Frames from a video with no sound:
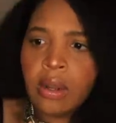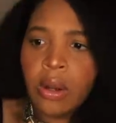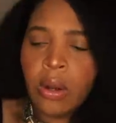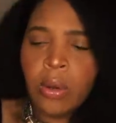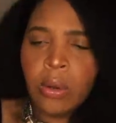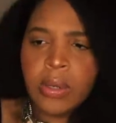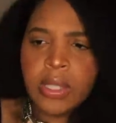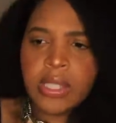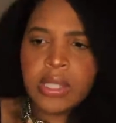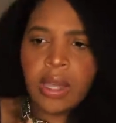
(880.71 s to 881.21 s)

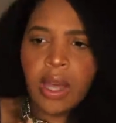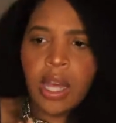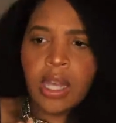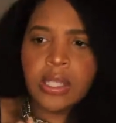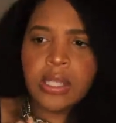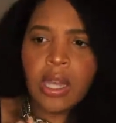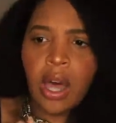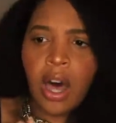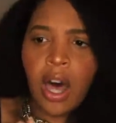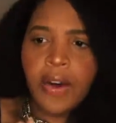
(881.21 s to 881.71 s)
Oh,
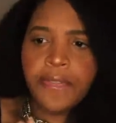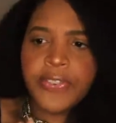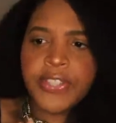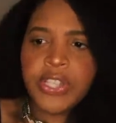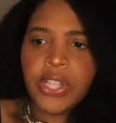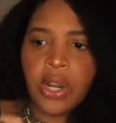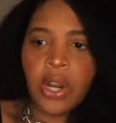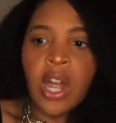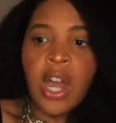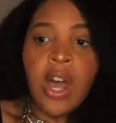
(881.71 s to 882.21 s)
it's an
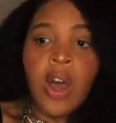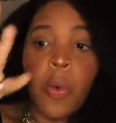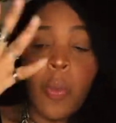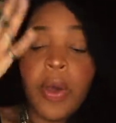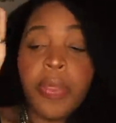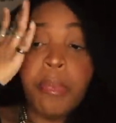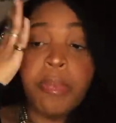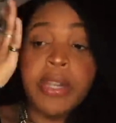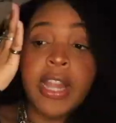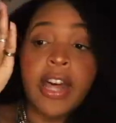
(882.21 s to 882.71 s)
officer
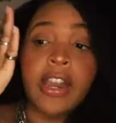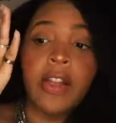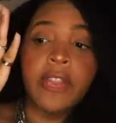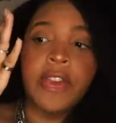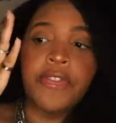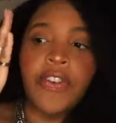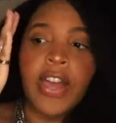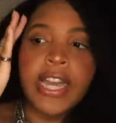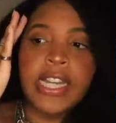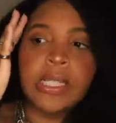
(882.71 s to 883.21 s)
with blood on
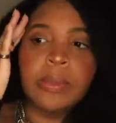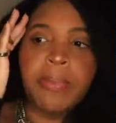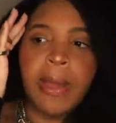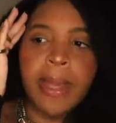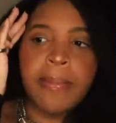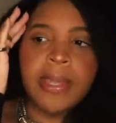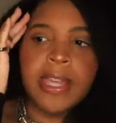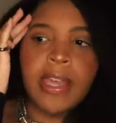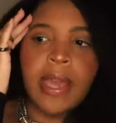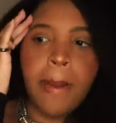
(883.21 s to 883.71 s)
the face.
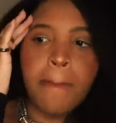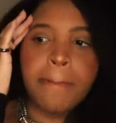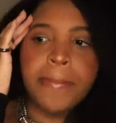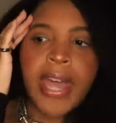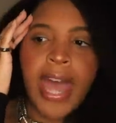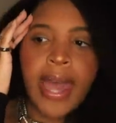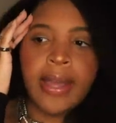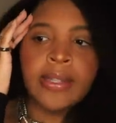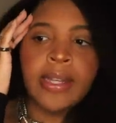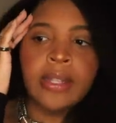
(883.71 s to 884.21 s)
Baby, get
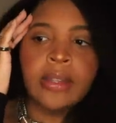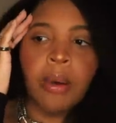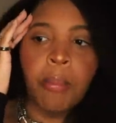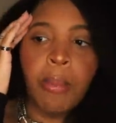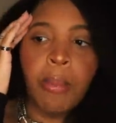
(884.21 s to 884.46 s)
back in the